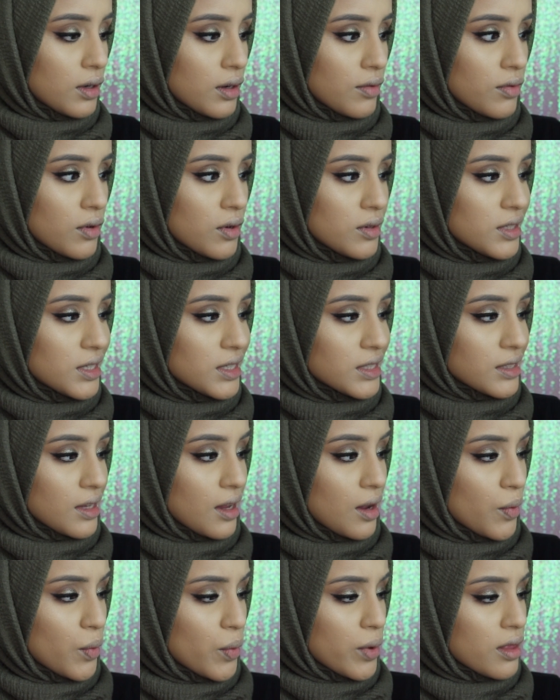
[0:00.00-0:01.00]
And I've noticed
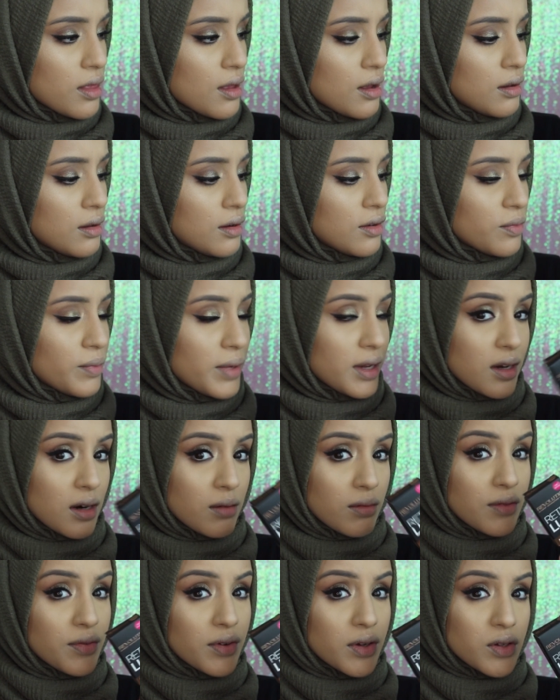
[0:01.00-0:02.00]
that with a lot of
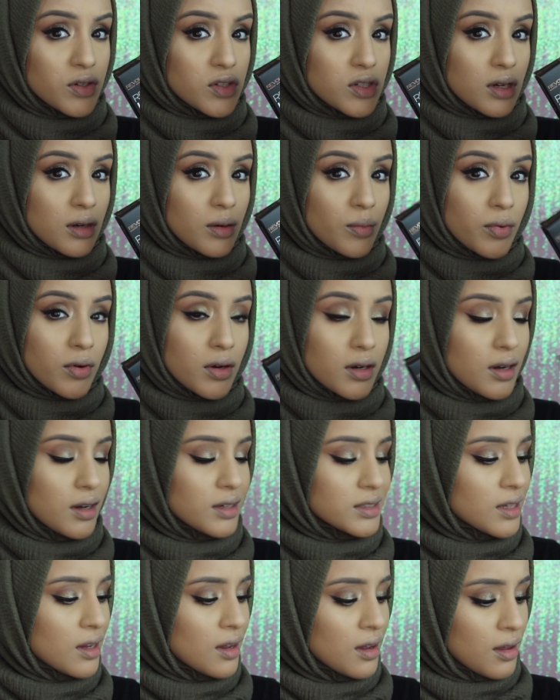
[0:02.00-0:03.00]
Makeup Revolution
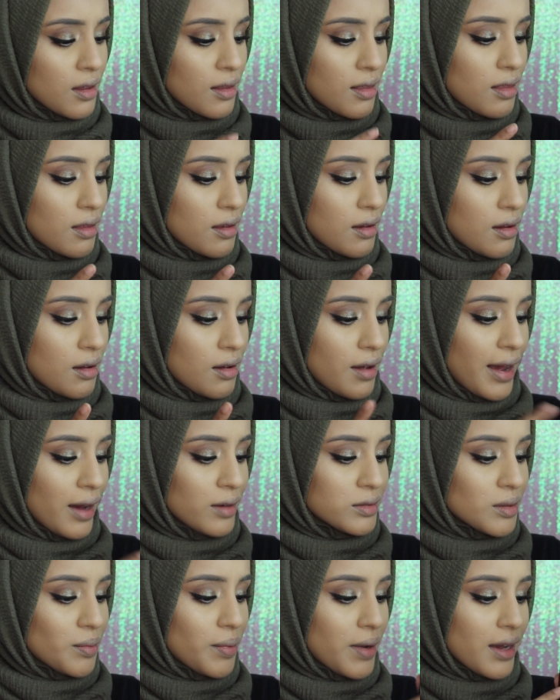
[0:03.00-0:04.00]
products, the
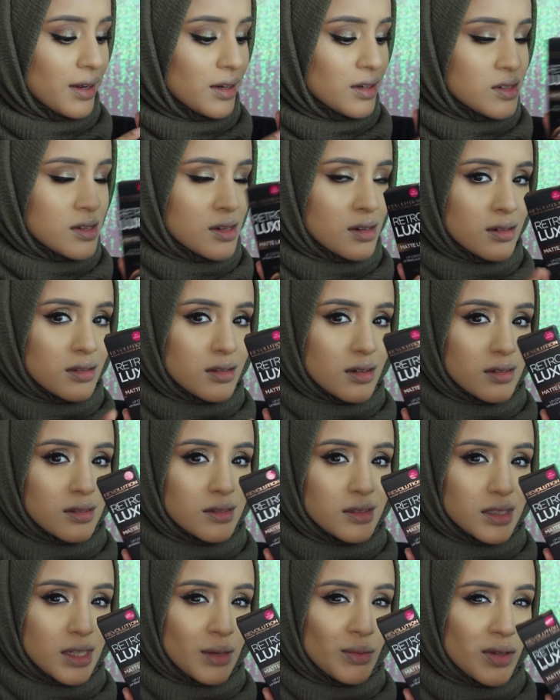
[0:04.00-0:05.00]
outer packaging
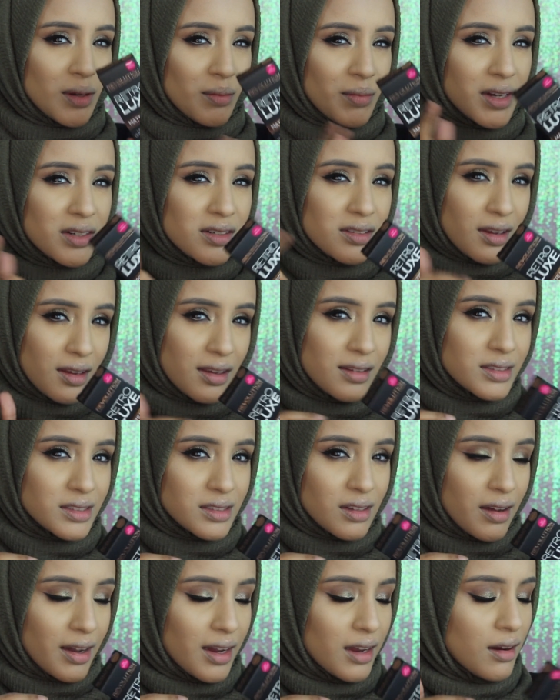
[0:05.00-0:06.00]
doesn't seem to match the
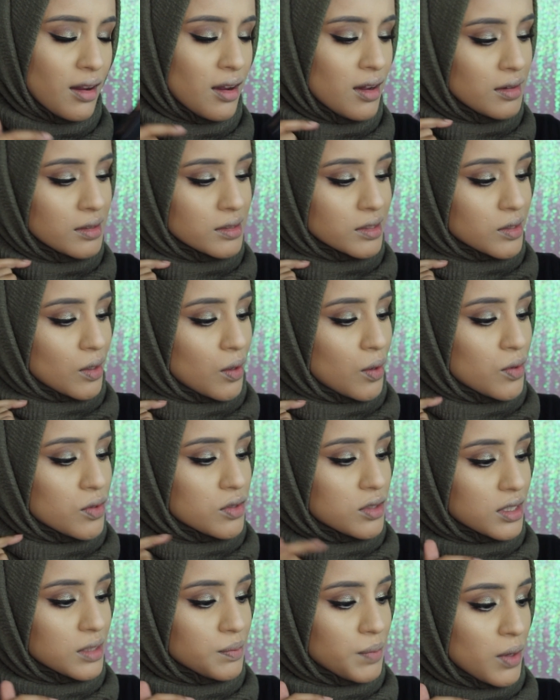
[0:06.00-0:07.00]
inside. So
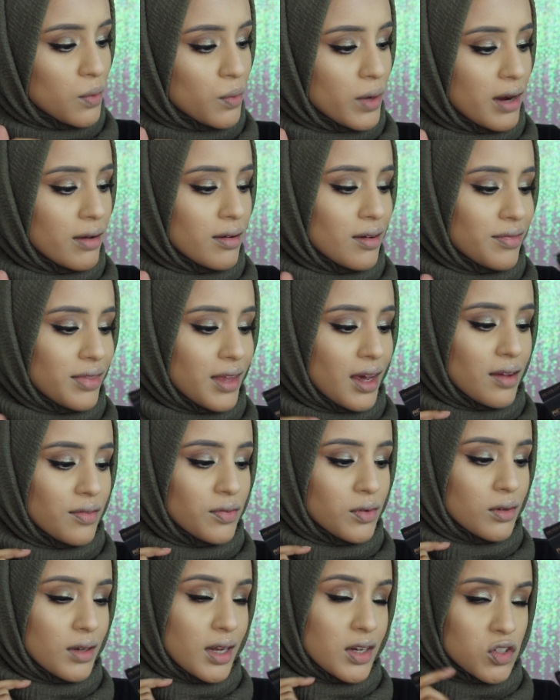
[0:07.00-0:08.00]
just be wary of that
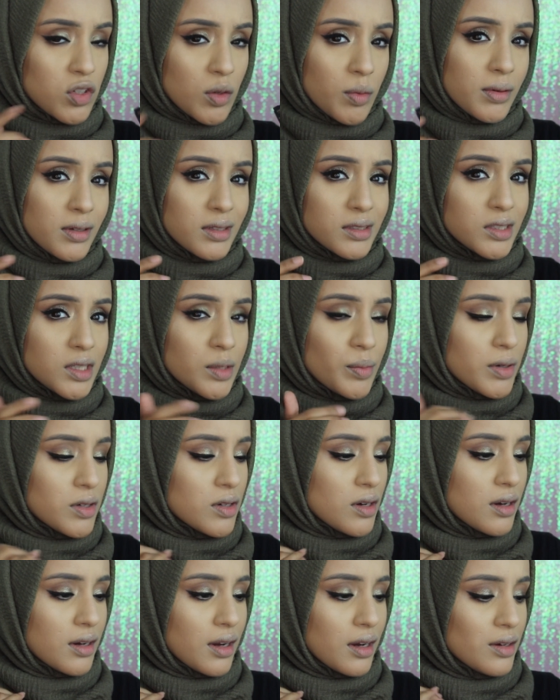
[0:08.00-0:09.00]
if you're like shopping in
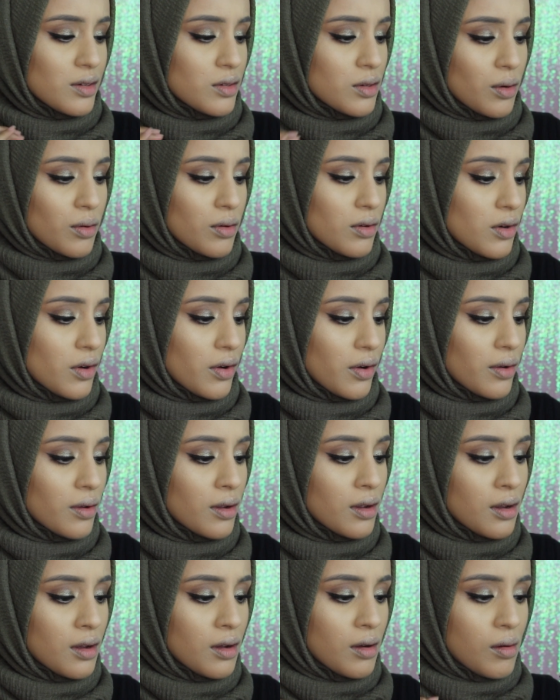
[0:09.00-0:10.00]
Superdrug and you don't know
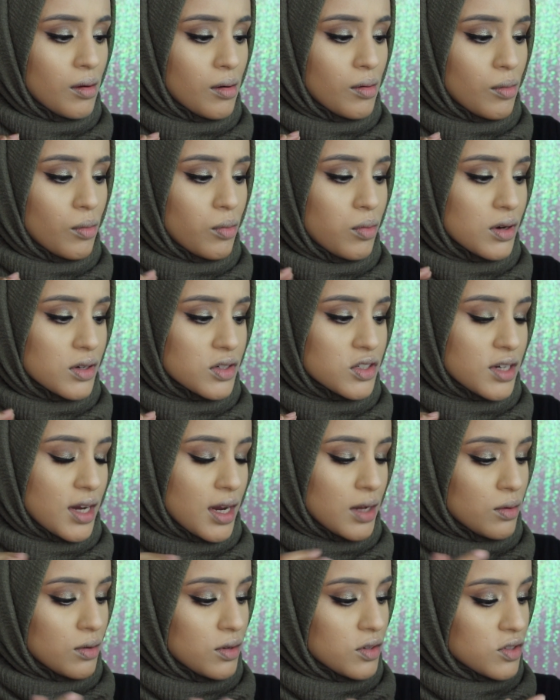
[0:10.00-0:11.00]
what
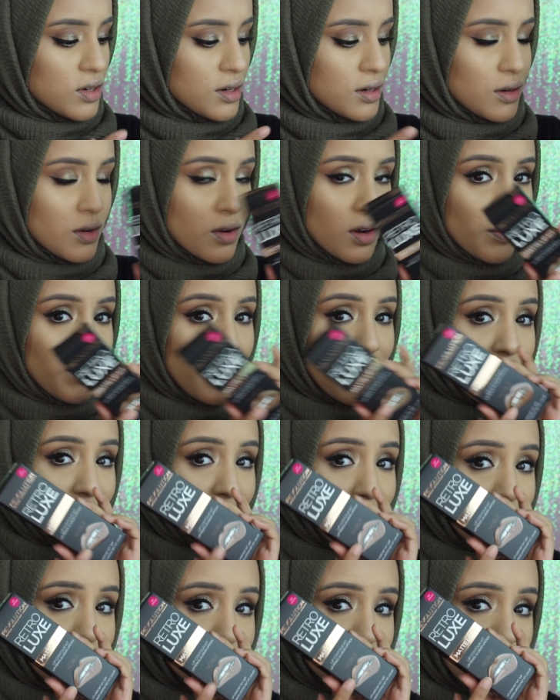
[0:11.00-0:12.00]
shade, or you're trying to go by
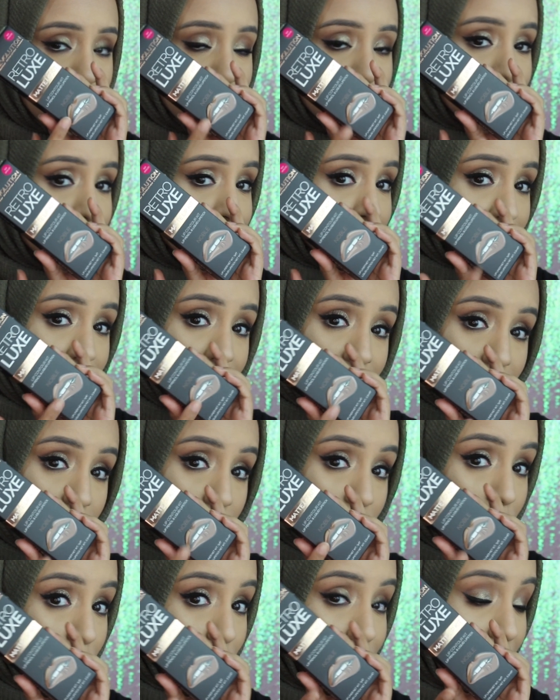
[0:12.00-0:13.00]
that shade, because it does
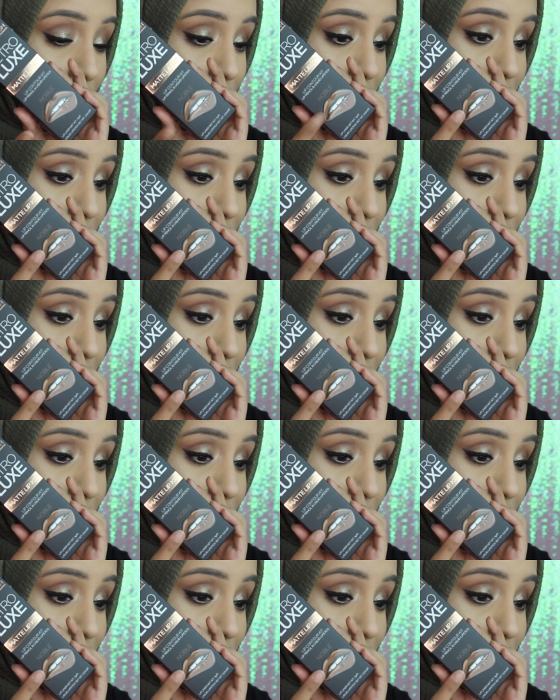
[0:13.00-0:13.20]
not look